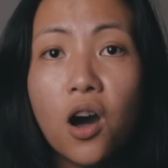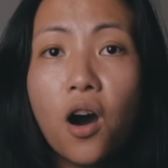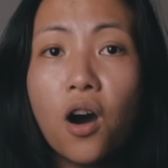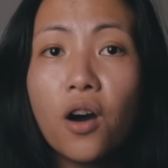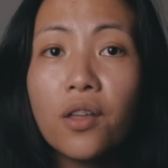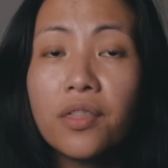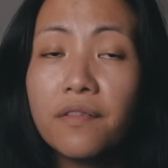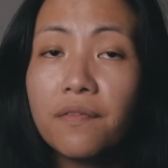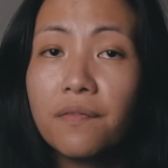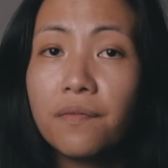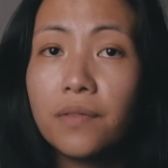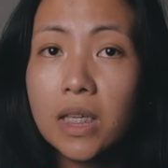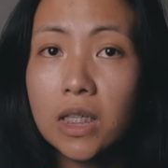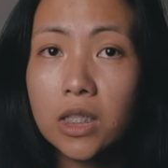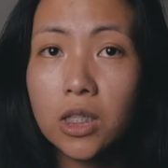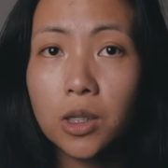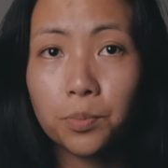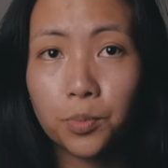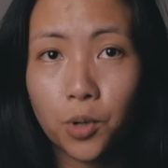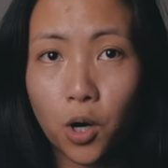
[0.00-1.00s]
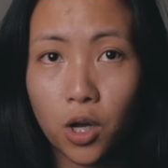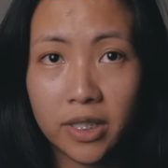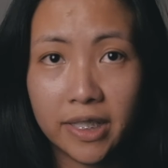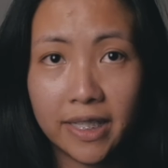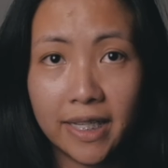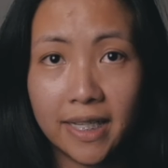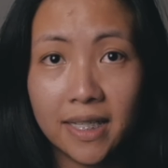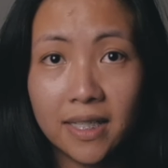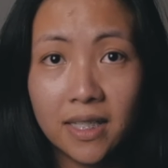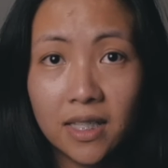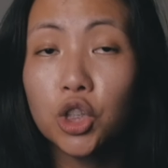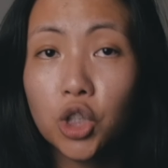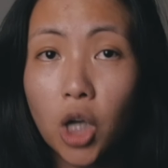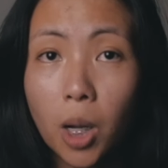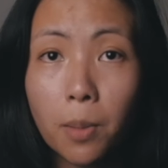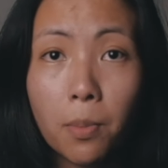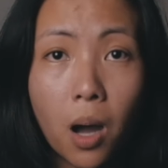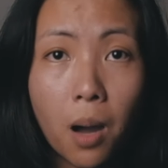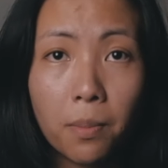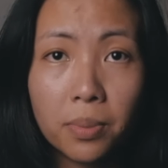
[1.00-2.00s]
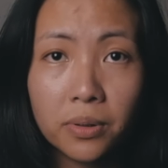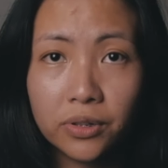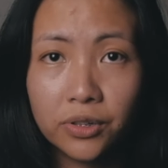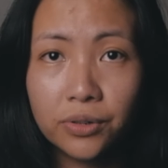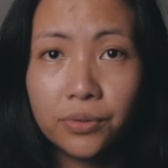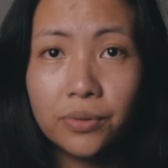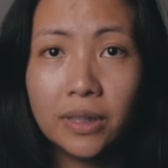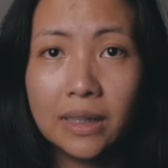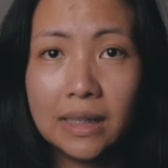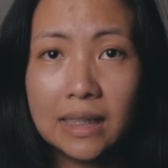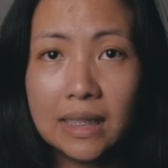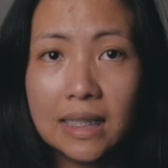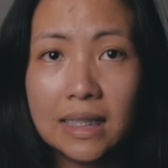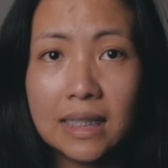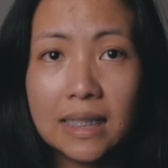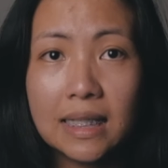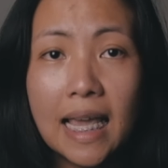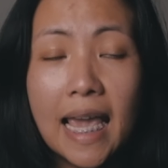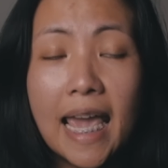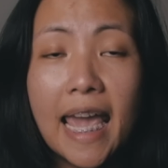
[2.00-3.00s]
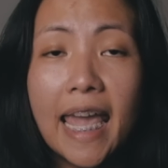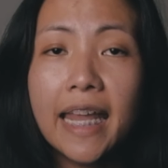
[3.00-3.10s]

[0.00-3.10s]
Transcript: on the visa process, job opportunities,